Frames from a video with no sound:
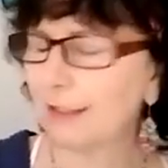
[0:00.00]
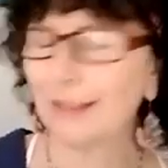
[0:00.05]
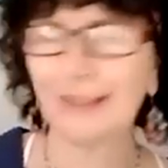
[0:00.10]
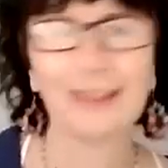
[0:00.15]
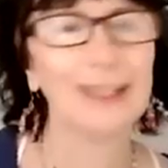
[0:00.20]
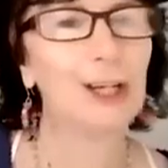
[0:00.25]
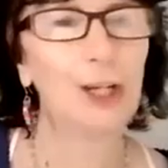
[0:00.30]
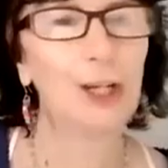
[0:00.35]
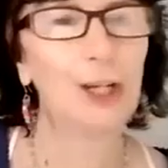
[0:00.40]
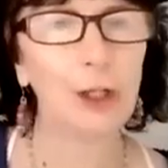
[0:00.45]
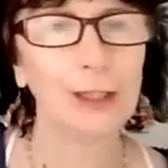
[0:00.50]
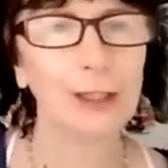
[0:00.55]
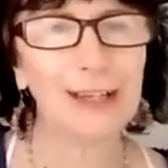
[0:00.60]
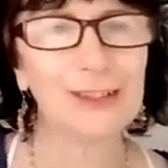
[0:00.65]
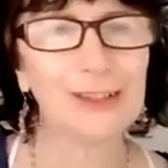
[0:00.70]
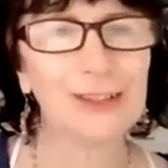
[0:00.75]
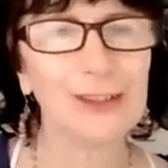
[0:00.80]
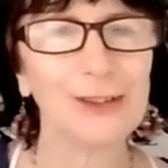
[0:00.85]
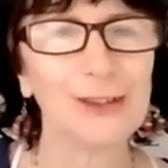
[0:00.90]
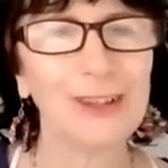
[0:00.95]
Learn
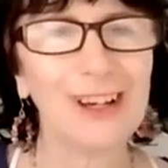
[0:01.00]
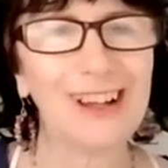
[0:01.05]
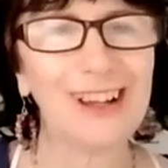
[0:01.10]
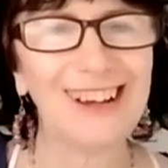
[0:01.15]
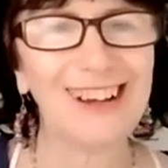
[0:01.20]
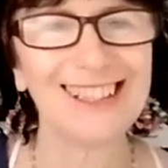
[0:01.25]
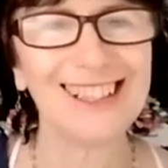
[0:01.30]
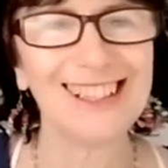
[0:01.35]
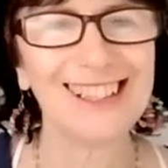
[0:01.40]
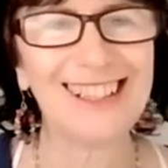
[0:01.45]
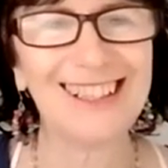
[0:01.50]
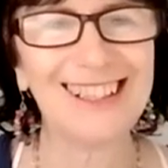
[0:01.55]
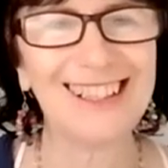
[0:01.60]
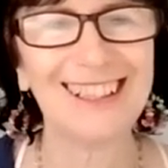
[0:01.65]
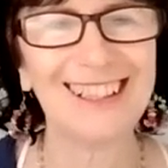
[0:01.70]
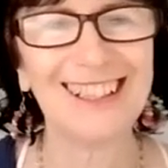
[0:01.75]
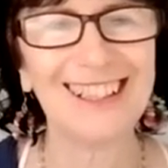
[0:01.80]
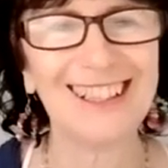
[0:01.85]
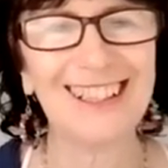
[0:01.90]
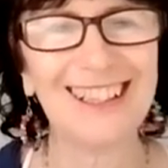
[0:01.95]
Luxor Light
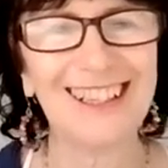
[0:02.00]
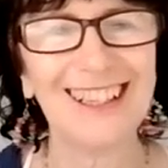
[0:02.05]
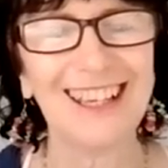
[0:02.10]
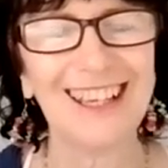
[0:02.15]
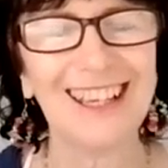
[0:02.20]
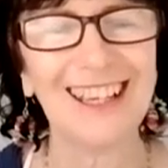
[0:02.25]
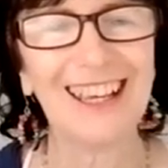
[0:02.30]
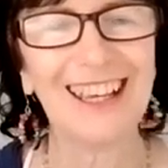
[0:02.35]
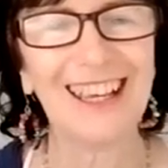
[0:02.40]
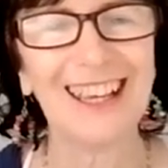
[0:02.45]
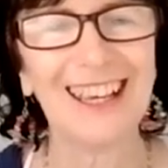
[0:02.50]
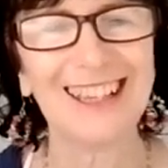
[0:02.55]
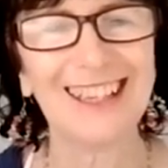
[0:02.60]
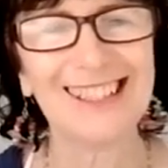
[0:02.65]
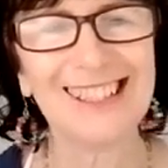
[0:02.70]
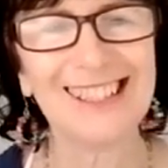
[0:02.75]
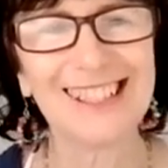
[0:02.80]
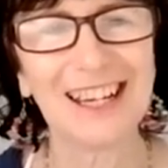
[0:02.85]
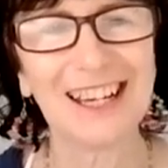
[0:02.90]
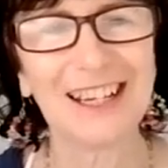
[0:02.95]
Healing,
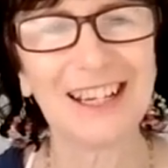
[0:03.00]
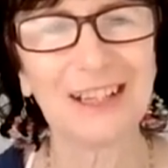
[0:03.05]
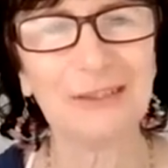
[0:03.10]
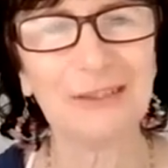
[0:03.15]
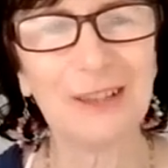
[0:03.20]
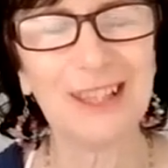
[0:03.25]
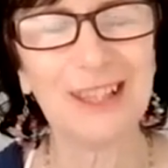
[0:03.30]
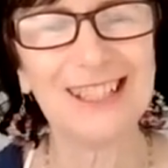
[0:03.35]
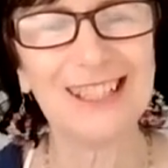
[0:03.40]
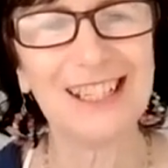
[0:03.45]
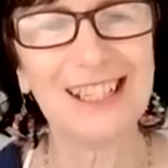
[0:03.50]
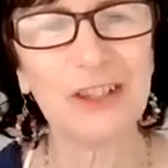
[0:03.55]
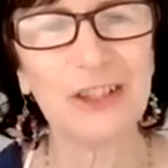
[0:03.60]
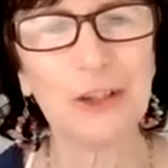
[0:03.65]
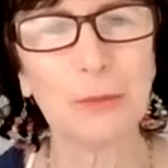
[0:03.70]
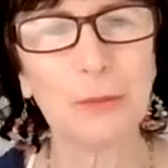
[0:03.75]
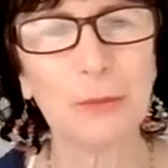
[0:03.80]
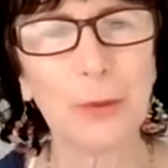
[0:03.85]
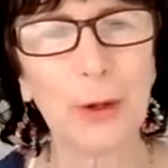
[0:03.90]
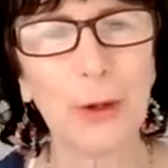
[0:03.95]
starting with the
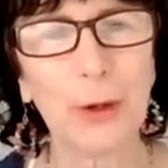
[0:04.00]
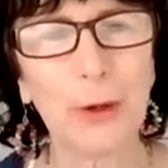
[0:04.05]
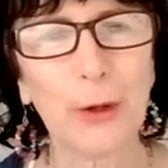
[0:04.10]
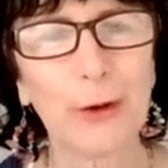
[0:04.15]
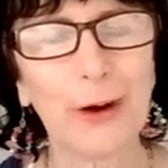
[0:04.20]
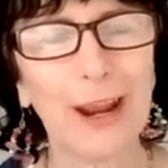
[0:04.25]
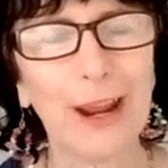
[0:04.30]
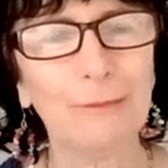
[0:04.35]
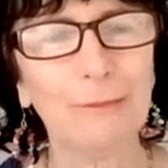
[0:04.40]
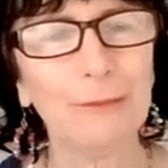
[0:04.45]
Ascension program,